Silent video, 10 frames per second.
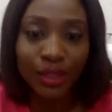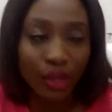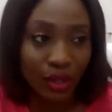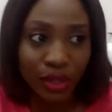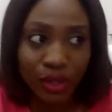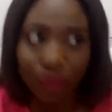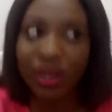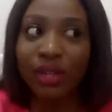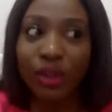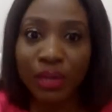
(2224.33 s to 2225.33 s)
So it's not just
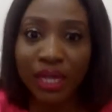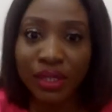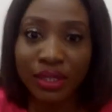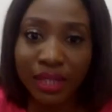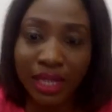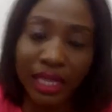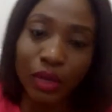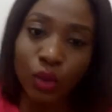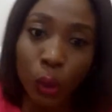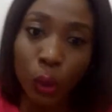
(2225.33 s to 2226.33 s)
random, gets
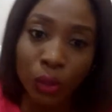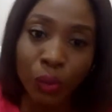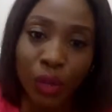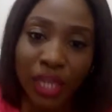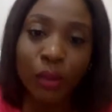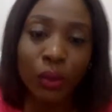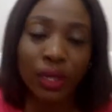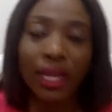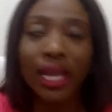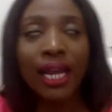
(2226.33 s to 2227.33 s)
hooked up with
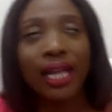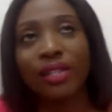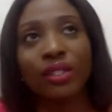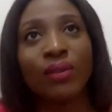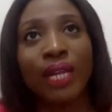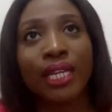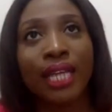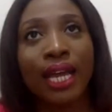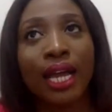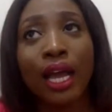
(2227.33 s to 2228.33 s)
anyone and stuff like
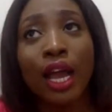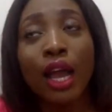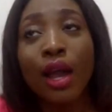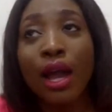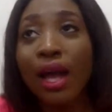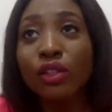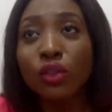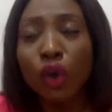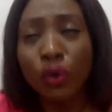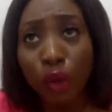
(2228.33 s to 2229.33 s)
that.
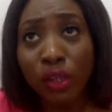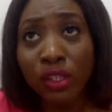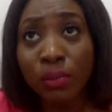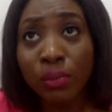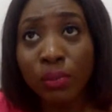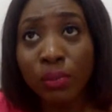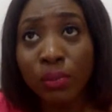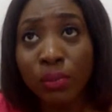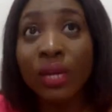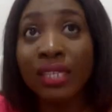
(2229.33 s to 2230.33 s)
So, of course, being
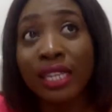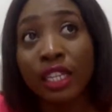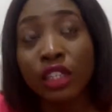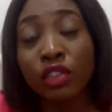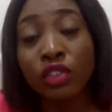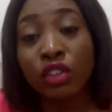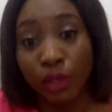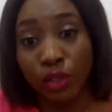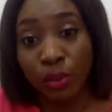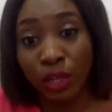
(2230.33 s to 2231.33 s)
someone who has had a history of
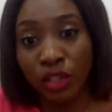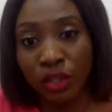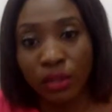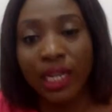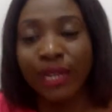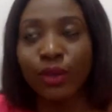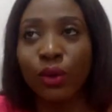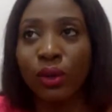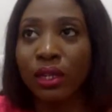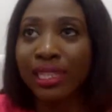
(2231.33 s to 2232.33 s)
masturbation and
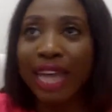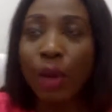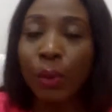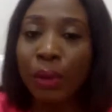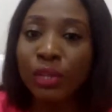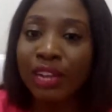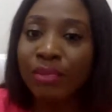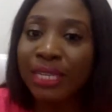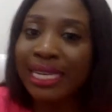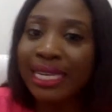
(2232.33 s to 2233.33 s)
all, that would probably have
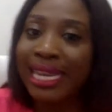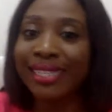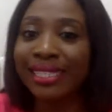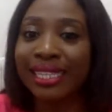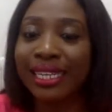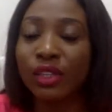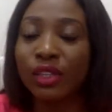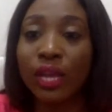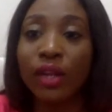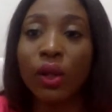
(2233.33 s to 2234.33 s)
been the next thing.
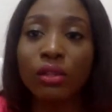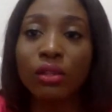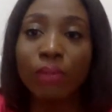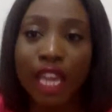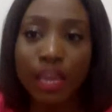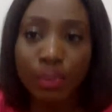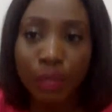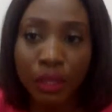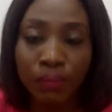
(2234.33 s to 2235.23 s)
So I called my AP,